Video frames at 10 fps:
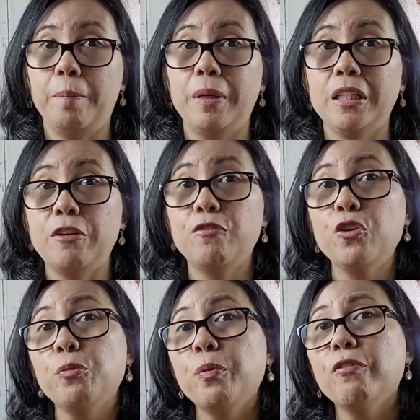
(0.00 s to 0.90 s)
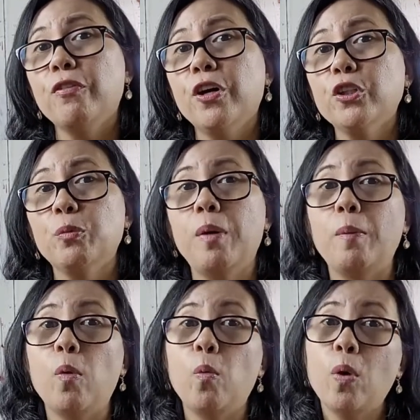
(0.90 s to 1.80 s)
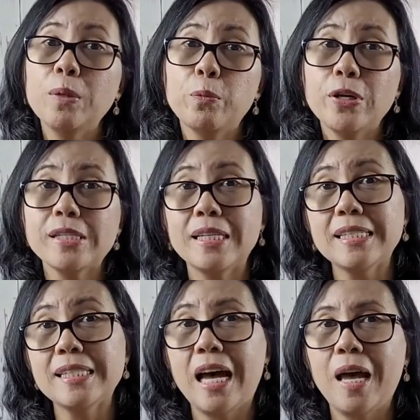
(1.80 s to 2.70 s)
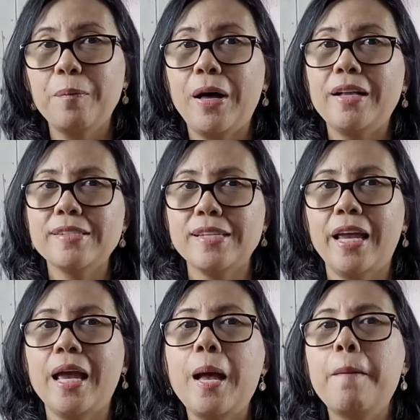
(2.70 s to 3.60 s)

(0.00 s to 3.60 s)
but if you prefer to pump one breast at a time, I'll say